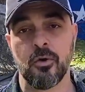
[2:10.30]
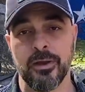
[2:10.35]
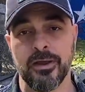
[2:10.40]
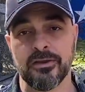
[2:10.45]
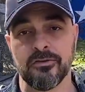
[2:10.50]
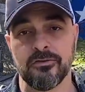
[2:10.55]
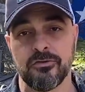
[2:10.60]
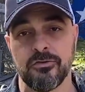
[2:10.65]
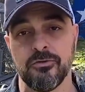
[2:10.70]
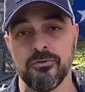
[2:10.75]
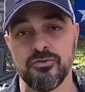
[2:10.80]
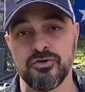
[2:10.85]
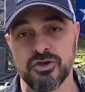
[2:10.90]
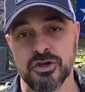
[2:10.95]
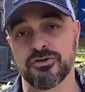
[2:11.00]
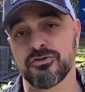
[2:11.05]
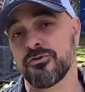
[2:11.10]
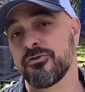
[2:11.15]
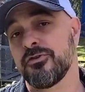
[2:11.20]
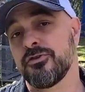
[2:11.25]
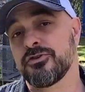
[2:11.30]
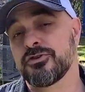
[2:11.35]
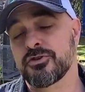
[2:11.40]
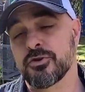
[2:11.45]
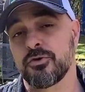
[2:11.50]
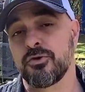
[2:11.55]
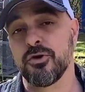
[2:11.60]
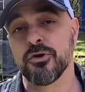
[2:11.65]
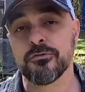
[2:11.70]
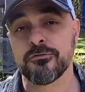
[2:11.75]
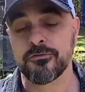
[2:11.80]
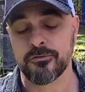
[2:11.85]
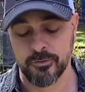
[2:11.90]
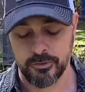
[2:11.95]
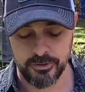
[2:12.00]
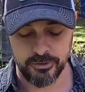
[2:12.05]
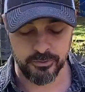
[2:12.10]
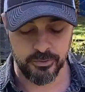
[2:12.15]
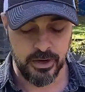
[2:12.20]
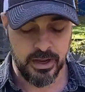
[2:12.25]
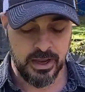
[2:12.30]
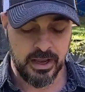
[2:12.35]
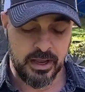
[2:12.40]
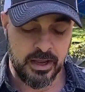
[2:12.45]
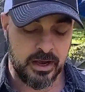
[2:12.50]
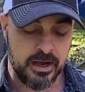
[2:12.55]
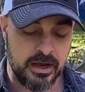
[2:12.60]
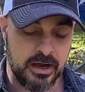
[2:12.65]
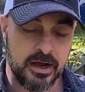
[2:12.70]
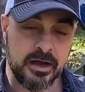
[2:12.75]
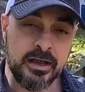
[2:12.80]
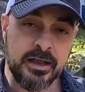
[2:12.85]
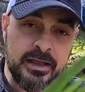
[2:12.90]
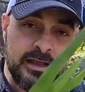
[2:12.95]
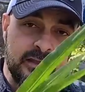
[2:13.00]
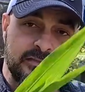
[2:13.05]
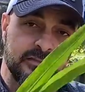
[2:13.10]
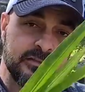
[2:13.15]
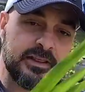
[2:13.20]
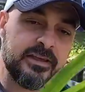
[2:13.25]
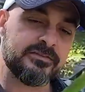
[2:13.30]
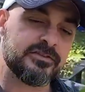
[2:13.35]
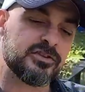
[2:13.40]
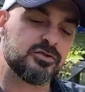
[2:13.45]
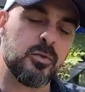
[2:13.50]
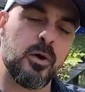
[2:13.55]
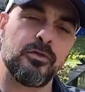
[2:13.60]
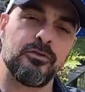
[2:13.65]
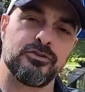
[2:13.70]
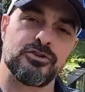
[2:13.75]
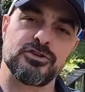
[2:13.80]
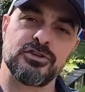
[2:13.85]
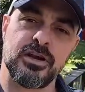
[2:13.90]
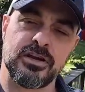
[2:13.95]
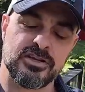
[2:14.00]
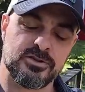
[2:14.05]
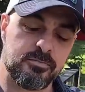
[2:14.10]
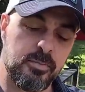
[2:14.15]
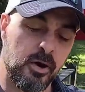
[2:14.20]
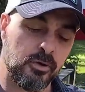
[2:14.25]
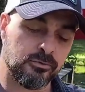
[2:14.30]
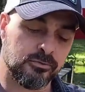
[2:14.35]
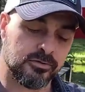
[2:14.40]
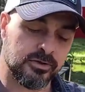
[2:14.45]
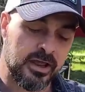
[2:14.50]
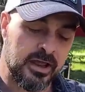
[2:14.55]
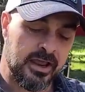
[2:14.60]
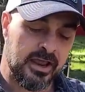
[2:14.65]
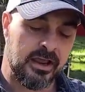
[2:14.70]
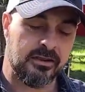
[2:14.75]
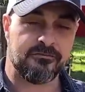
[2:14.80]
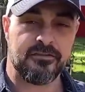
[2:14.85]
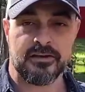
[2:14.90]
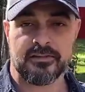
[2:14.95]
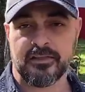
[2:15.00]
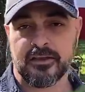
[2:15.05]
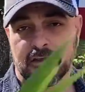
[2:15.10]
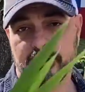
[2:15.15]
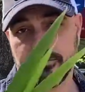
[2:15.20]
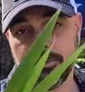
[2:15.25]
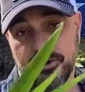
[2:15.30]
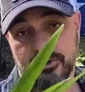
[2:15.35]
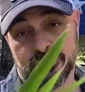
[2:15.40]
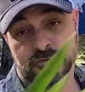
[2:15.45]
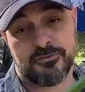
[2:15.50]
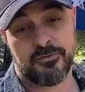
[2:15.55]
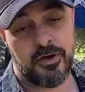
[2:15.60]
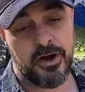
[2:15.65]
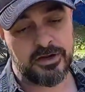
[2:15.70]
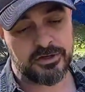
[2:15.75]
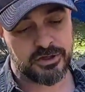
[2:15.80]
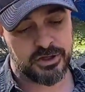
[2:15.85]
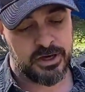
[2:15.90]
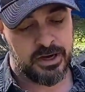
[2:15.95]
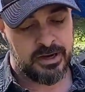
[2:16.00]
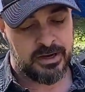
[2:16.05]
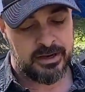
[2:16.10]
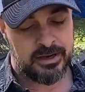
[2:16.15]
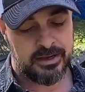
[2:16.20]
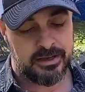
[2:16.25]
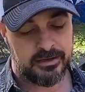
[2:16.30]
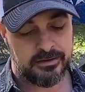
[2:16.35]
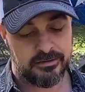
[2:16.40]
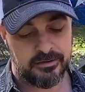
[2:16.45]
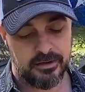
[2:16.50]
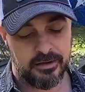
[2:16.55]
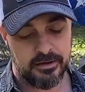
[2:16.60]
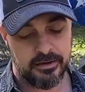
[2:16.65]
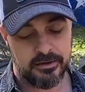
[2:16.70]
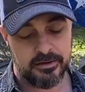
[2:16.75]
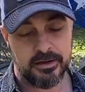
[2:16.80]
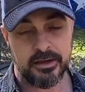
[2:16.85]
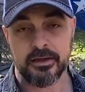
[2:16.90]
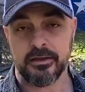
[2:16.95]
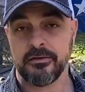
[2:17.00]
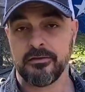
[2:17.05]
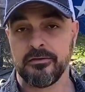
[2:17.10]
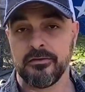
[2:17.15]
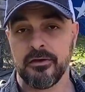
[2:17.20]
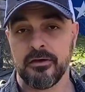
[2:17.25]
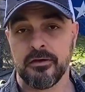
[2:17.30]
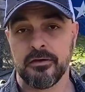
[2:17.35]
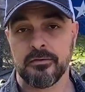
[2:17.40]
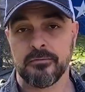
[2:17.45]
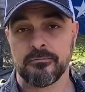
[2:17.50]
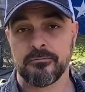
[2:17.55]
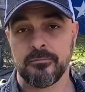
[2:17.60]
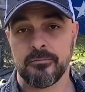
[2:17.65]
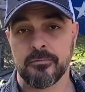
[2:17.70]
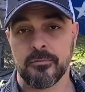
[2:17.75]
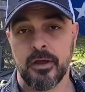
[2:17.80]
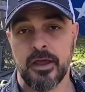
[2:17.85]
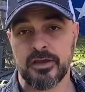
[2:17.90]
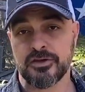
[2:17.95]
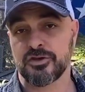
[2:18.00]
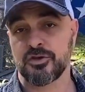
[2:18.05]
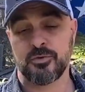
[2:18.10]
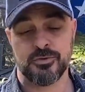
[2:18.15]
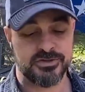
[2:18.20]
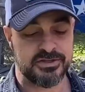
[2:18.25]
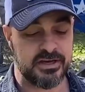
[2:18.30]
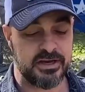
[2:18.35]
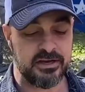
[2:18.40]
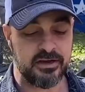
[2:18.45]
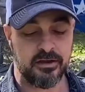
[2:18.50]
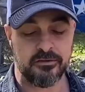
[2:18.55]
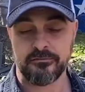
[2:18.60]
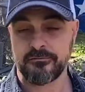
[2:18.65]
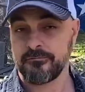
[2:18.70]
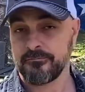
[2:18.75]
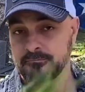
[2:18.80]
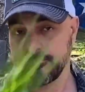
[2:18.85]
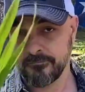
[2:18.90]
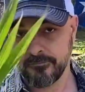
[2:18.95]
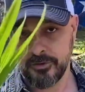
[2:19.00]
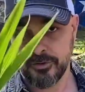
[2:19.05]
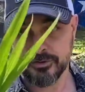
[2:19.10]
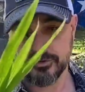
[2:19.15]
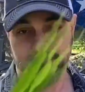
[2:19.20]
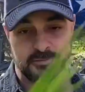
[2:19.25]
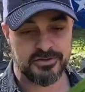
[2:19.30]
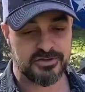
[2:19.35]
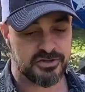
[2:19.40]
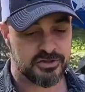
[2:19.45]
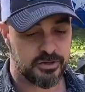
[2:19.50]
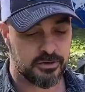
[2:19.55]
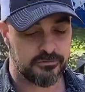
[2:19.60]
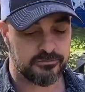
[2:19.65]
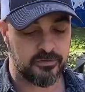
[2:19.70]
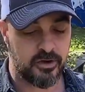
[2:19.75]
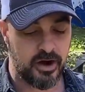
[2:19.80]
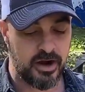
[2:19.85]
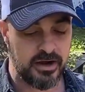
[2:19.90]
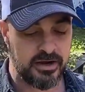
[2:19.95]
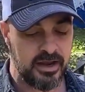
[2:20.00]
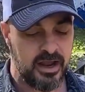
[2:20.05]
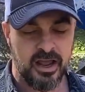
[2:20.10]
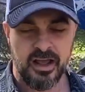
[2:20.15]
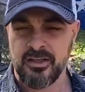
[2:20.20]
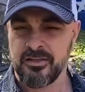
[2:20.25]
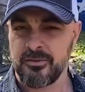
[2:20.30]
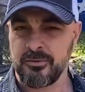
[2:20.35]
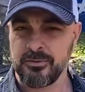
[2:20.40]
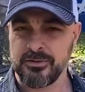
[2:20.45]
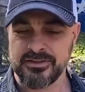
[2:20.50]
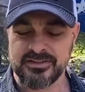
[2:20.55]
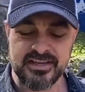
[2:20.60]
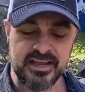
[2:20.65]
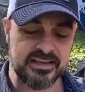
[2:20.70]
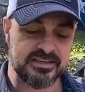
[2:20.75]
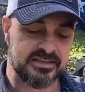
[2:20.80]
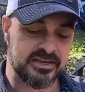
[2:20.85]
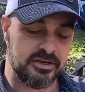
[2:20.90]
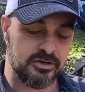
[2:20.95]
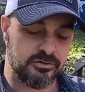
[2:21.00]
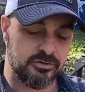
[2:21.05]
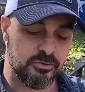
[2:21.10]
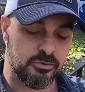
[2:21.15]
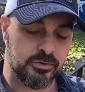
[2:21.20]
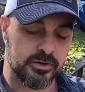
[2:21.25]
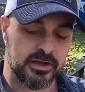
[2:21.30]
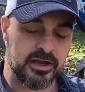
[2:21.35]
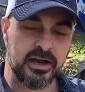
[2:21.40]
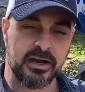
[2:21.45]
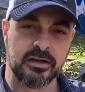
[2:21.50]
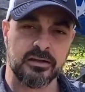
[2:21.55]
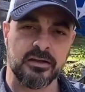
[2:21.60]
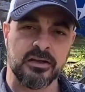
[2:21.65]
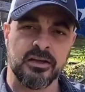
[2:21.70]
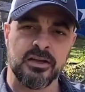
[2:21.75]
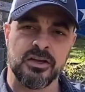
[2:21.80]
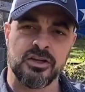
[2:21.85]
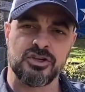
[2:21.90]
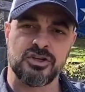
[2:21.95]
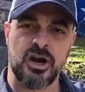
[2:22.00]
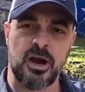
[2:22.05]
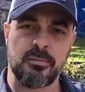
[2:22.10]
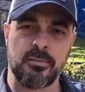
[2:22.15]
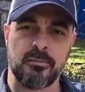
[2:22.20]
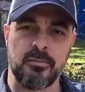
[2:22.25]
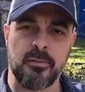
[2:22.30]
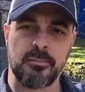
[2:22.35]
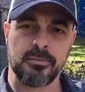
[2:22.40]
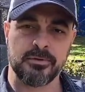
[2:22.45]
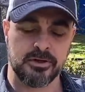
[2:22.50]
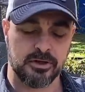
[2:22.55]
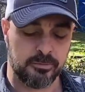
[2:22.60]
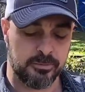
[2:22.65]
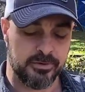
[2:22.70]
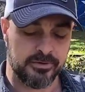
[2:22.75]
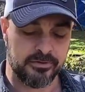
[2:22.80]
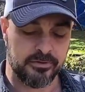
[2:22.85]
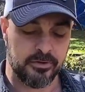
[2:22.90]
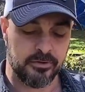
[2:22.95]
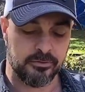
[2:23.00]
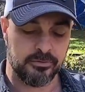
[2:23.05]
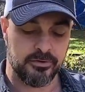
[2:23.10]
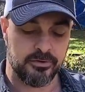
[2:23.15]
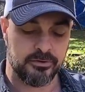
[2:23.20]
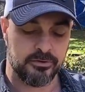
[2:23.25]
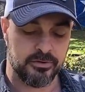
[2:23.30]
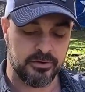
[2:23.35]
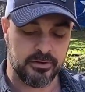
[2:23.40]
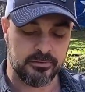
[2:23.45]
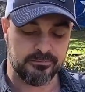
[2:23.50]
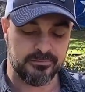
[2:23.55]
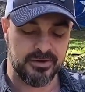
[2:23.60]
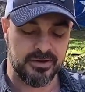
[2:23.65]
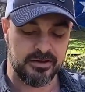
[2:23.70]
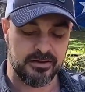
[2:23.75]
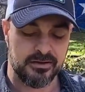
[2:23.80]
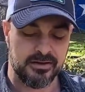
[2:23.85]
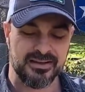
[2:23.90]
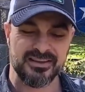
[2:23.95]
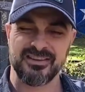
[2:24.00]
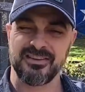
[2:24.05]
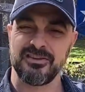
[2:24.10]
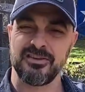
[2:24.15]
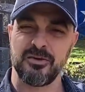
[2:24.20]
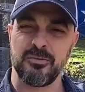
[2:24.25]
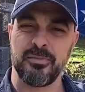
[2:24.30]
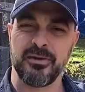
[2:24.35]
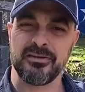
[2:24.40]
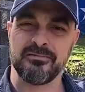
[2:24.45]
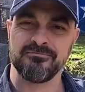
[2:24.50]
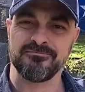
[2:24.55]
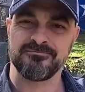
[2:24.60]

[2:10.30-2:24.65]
into ginger that are so good for you in the leaves as well. They're just not as potent. In fact, they can be used fresh in Asian cuisine. I've used them in stir fry. They're really tasty. You do want to kind of chop them up a little bit though. They're a little bit